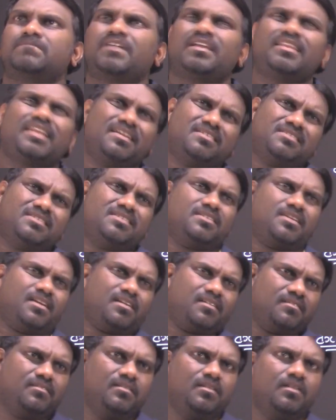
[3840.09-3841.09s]
that's it here.
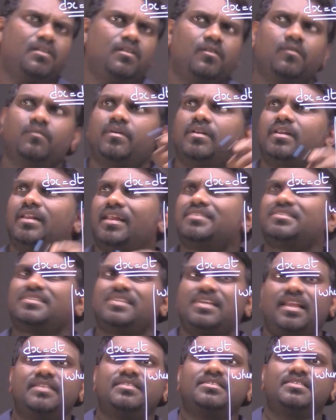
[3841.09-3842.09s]
And let's
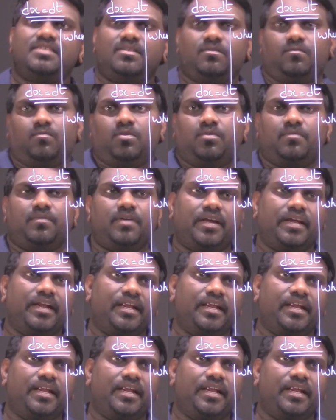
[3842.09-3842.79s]
see what we are